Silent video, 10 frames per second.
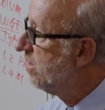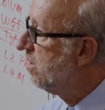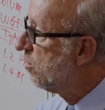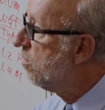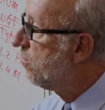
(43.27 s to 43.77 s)

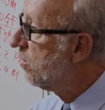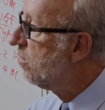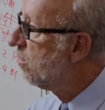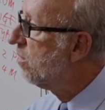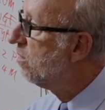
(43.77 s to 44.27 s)
is over
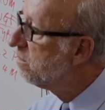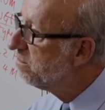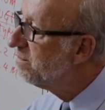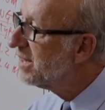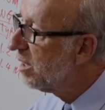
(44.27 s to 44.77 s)
or
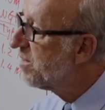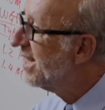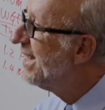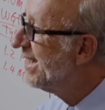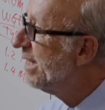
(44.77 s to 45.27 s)
becomes
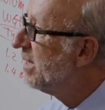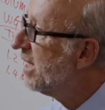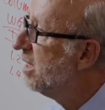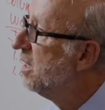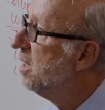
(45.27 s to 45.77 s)

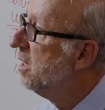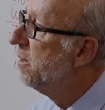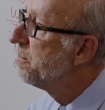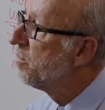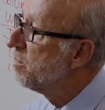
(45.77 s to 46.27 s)
endemic.
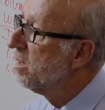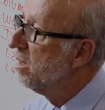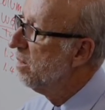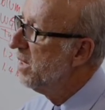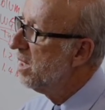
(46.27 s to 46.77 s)

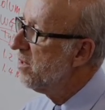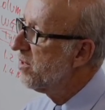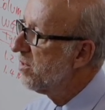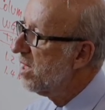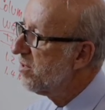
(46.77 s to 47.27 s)

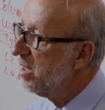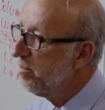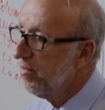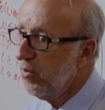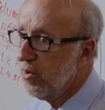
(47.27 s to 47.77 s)
Because as I said
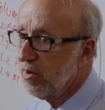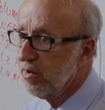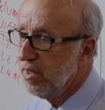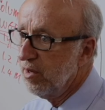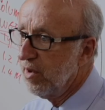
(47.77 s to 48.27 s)
before,
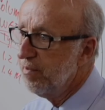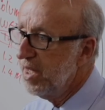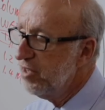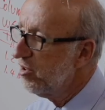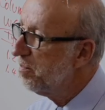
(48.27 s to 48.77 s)
a
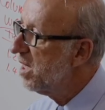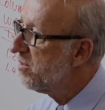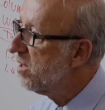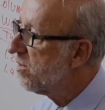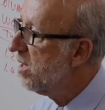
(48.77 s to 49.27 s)

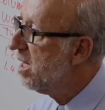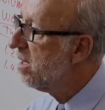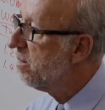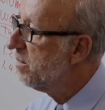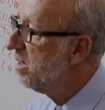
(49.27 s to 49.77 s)
patient-based
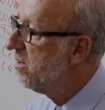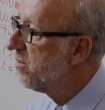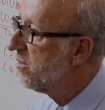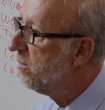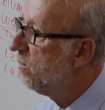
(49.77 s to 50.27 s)
exam
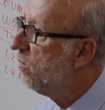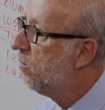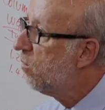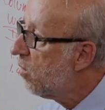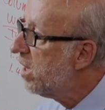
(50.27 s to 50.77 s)
is
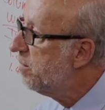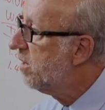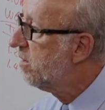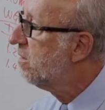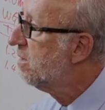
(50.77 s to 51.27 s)
way
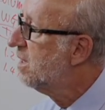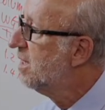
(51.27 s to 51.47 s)
better